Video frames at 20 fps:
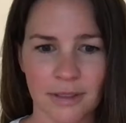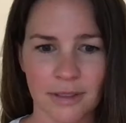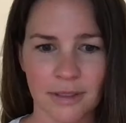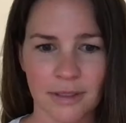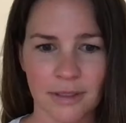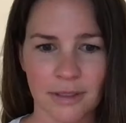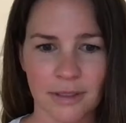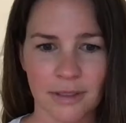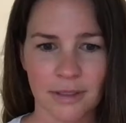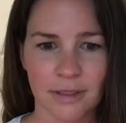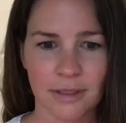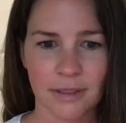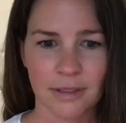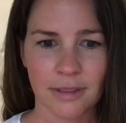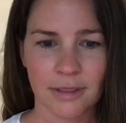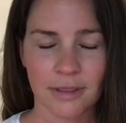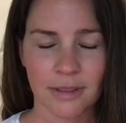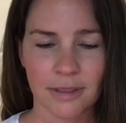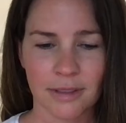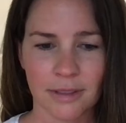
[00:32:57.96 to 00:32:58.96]

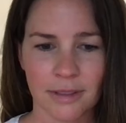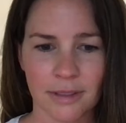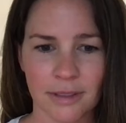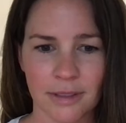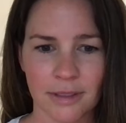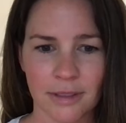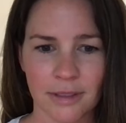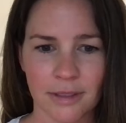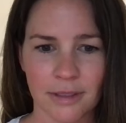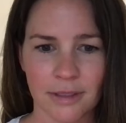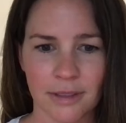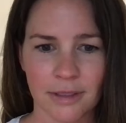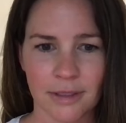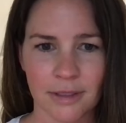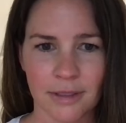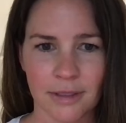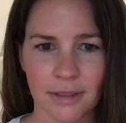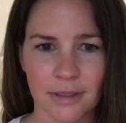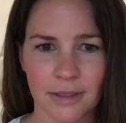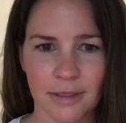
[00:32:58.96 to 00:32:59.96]

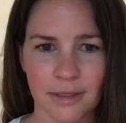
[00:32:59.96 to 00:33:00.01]
[no speech]